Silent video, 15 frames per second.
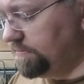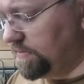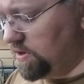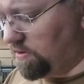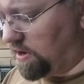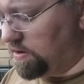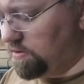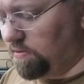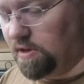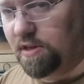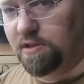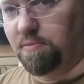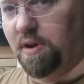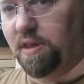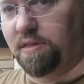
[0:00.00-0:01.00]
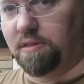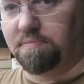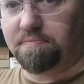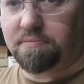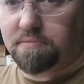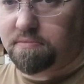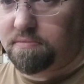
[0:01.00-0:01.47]
You can do this with
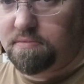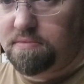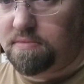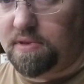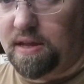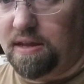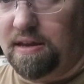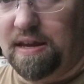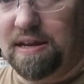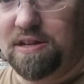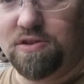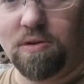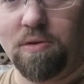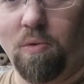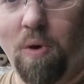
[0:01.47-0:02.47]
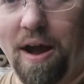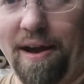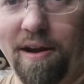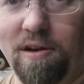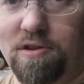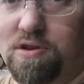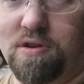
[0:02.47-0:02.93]
any sort of
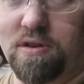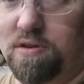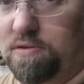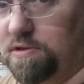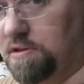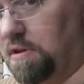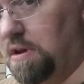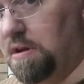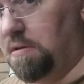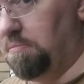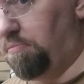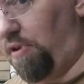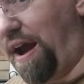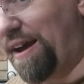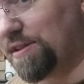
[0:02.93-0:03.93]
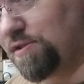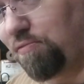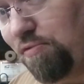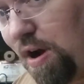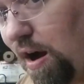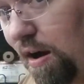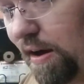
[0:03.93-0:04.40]
wire. You could use brass
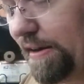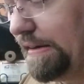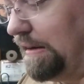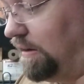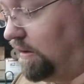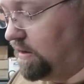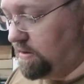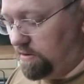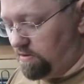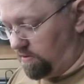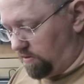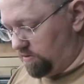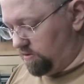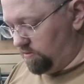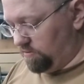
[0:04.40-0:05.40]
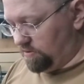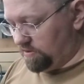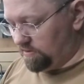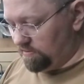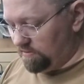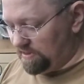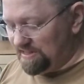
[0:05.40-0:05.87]
rod. You could
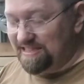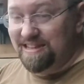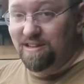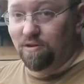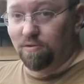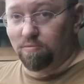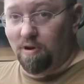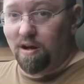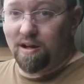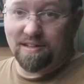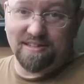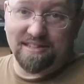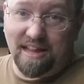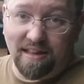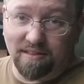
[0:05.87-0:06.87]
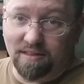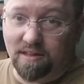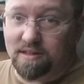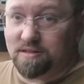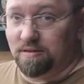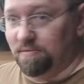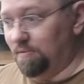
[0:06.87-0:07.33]
use steel rod,
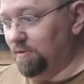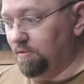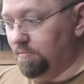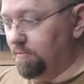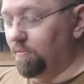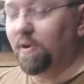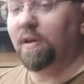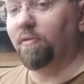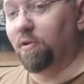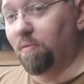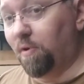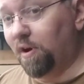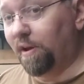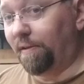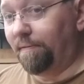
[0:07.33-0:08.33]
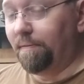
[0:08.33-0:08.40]
stainless, whatever you want.